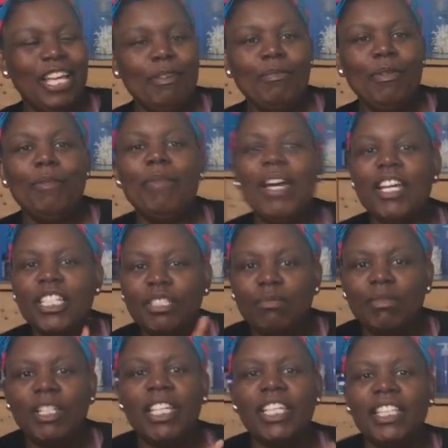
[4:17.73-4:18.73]
But my
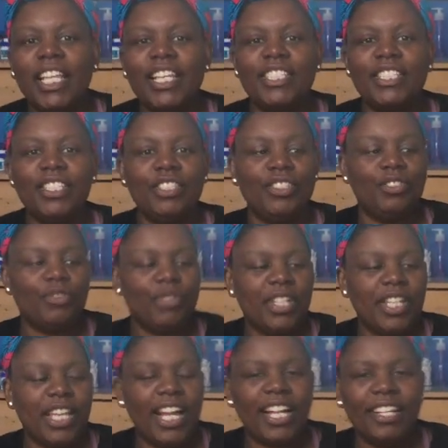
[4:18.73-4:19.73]
husband, he likes to
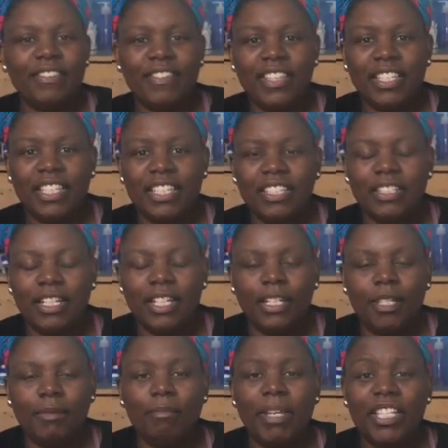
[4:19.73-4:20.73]
drink out of the
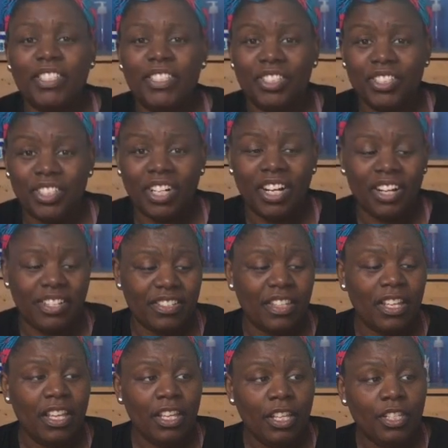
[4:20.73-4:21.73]
mason jars.
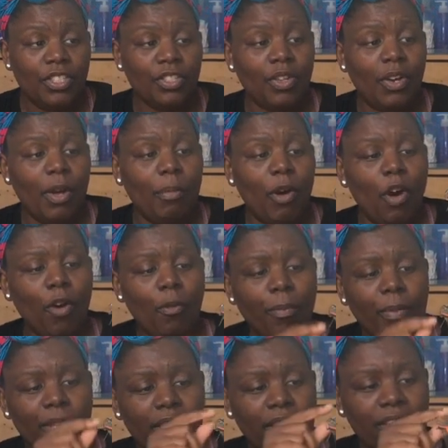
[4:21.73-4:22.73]
So I'm
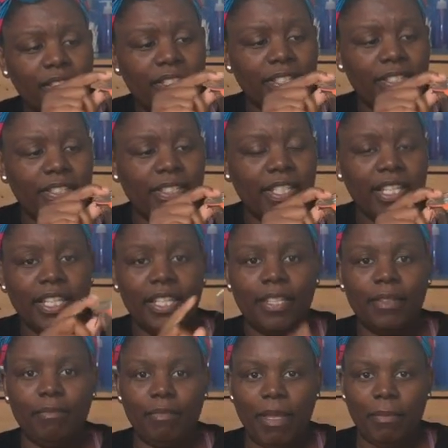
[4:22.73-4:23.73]
hoping to
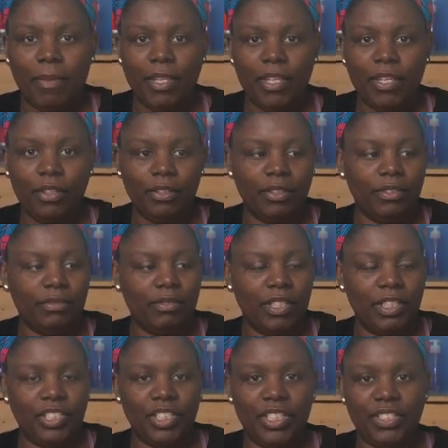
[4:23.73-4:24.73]
see, maybe he'll
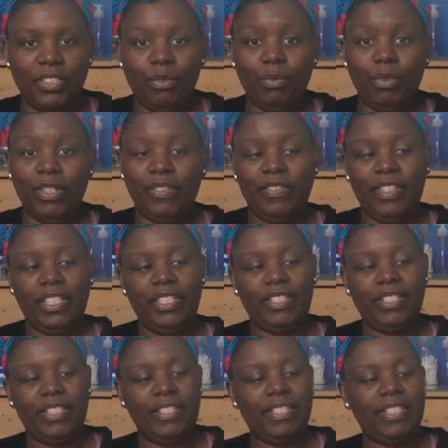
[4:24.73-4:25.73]
adjust to one of
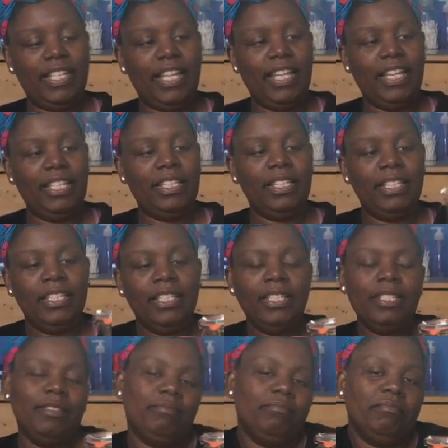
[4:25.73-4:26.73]
these instead.
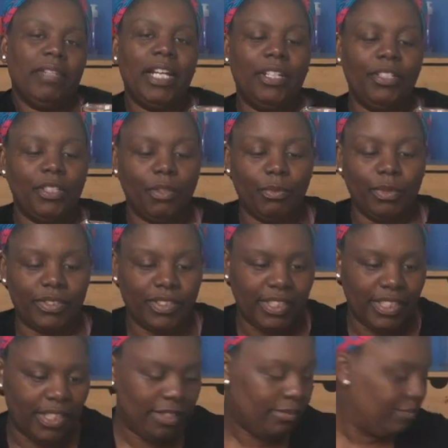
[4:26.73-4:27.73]
I don't know, we'll
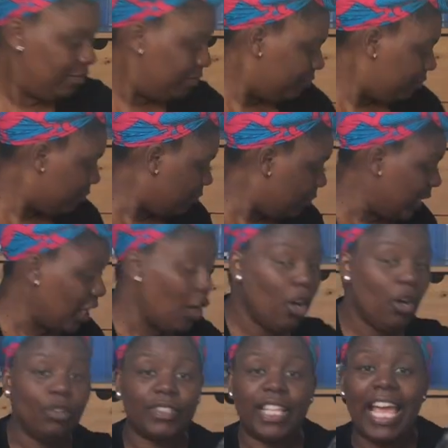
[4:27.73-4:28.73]
see. It's scary. But it
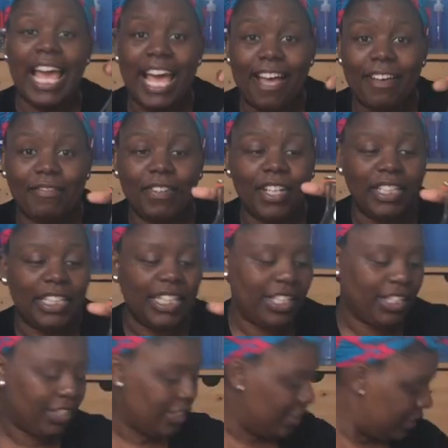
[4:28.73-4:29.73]
holds ½ a
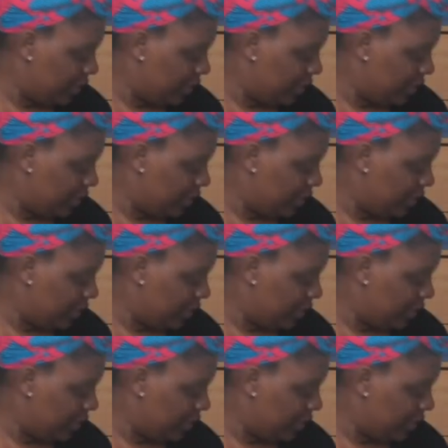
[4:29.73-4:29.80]
liter.